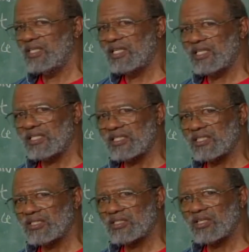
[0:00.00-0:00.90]

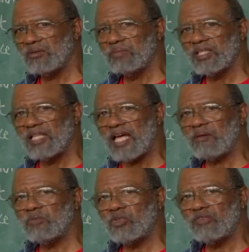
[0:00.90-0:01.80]
is going to be a
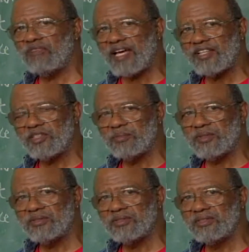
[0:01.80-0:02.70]
lot more
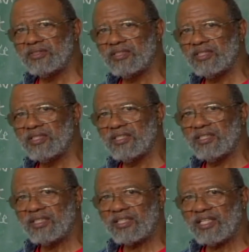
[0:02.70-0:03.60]
valuable
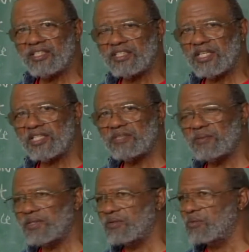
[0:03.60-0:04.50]
than
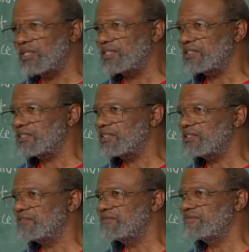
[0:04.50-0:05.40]
Shakespeare was.
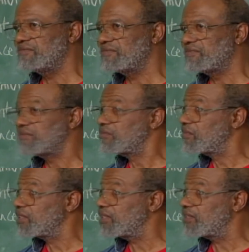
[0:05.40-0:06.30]

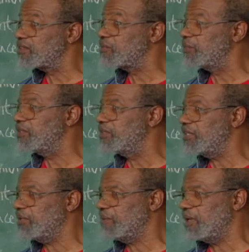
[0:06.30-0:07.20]
Because when you
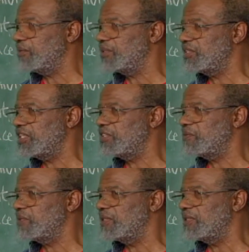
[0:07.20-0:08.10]
think about it, what
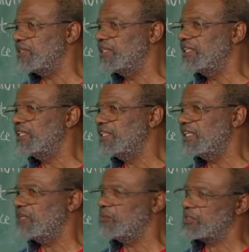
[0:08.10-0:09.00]
Shakespeare
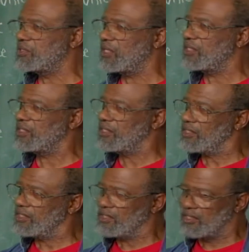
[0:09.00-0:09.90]
did was sort of
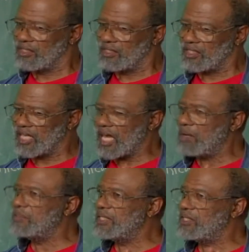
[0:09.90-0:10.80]

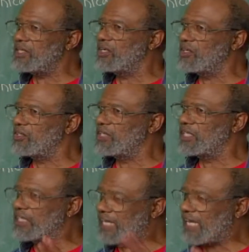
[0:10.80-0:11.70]
comment on
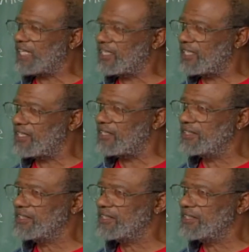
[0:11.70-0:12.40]
and catalog